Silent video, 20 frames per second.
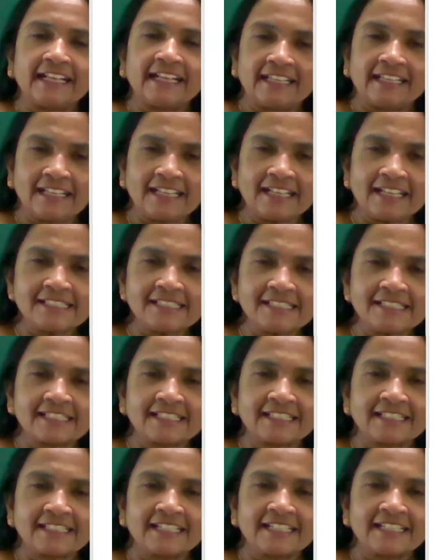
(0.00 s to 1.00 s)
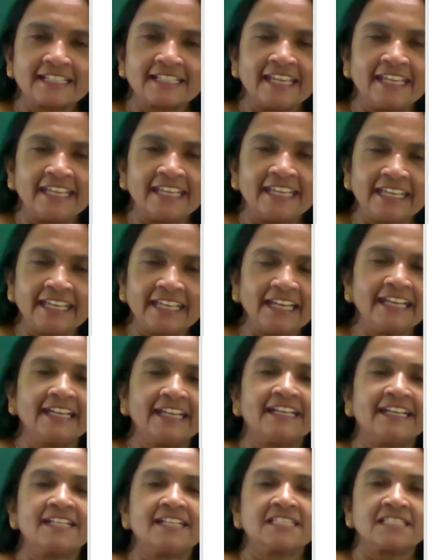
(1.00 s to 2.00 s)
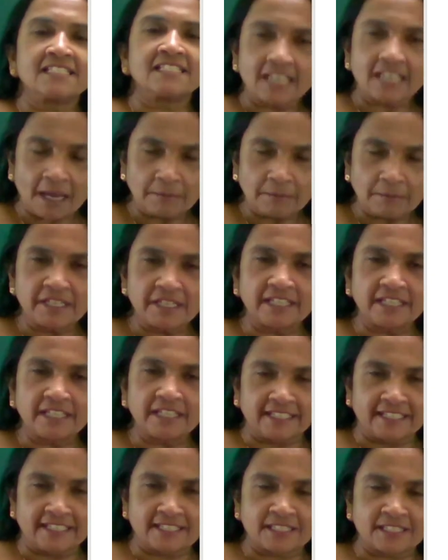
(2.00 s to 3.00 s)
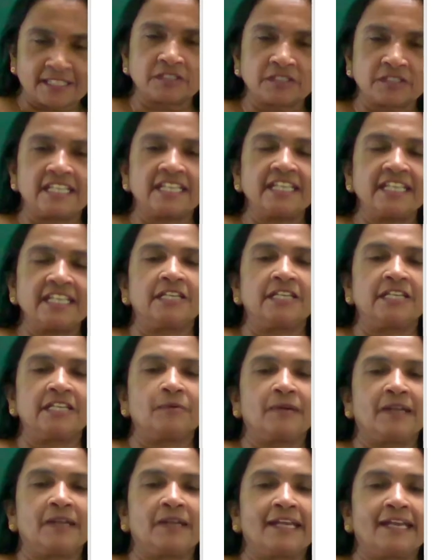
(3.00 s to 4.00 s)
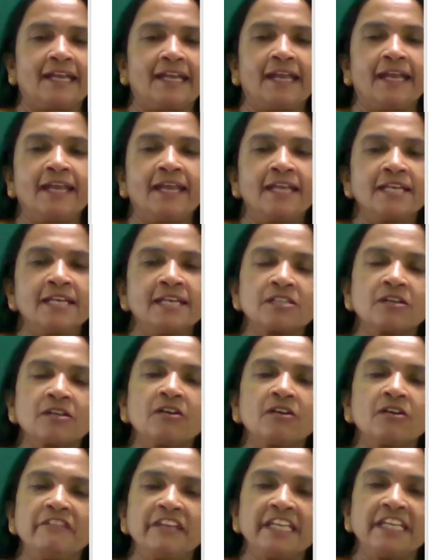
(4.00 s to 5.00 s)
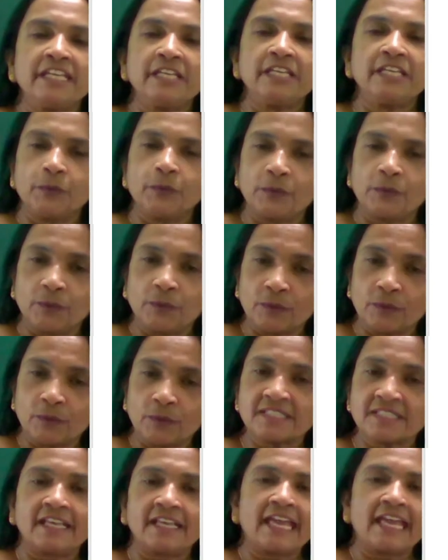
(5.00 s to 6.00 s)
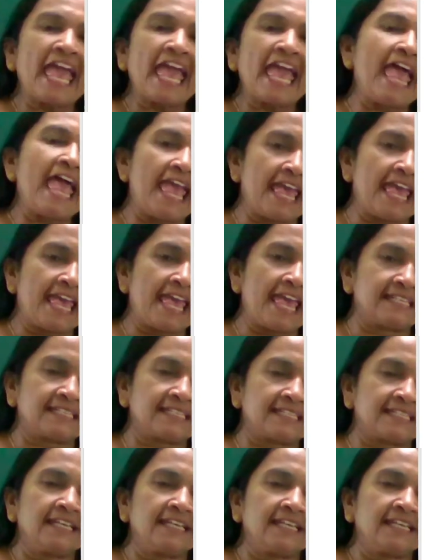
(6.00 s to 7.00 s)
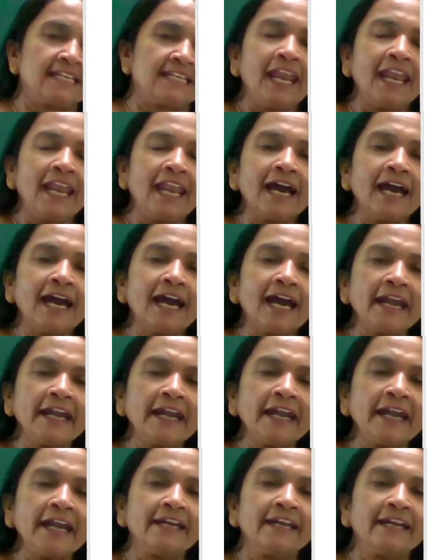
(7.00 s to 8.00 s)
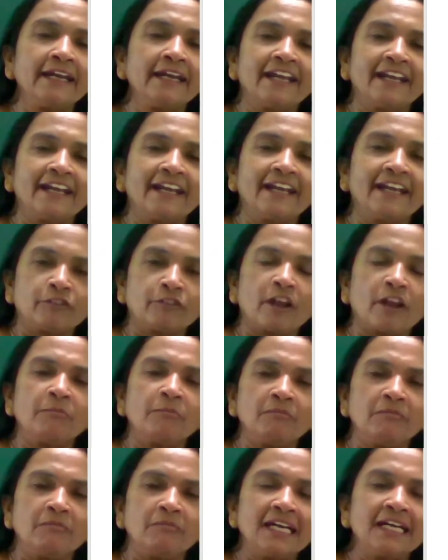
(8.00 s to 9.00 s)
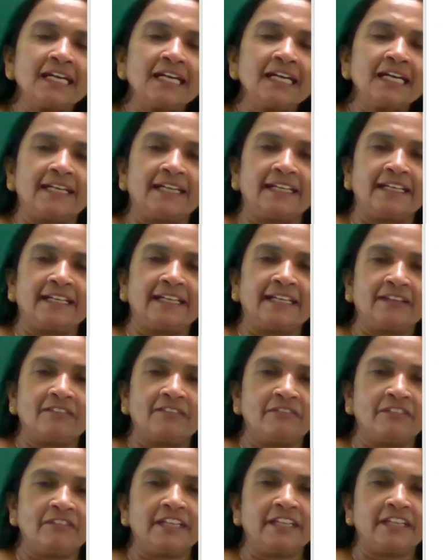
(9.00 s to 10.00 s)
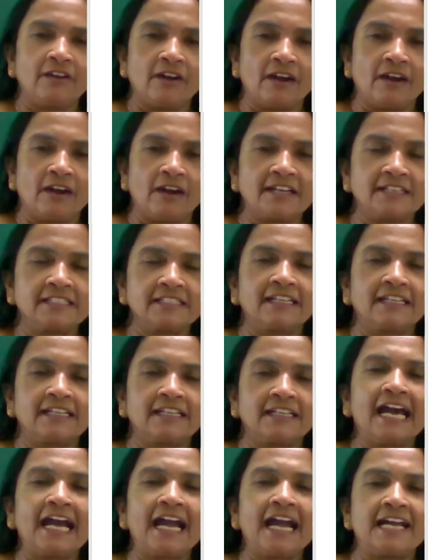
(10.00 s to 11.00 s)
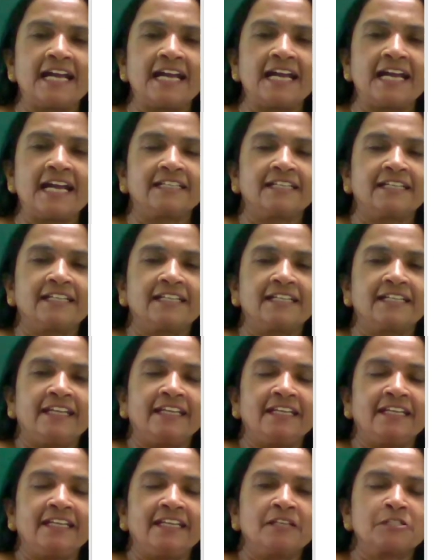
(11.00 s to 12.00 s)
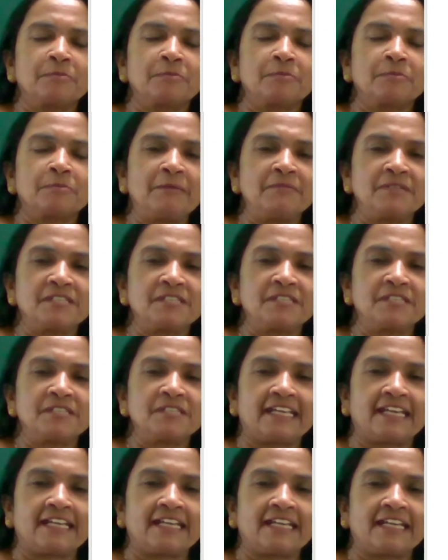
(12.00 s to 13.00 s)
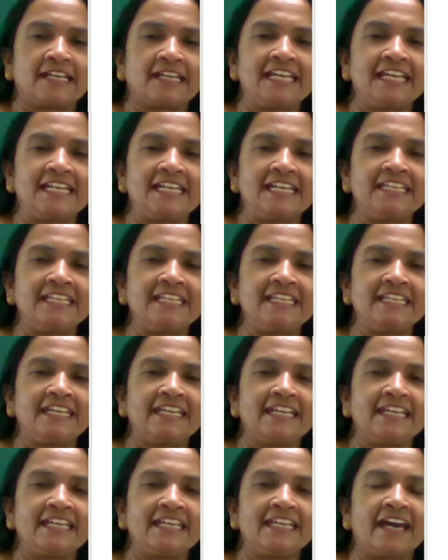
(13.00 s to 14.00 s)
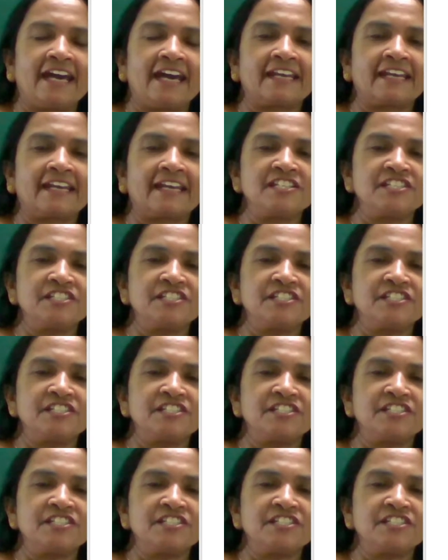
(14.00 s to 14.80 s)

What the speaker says: Yes. He subject is singular. So we use has. Learn. From learn we got learned. Here spelling mistakes. L-E-A-R-N-T.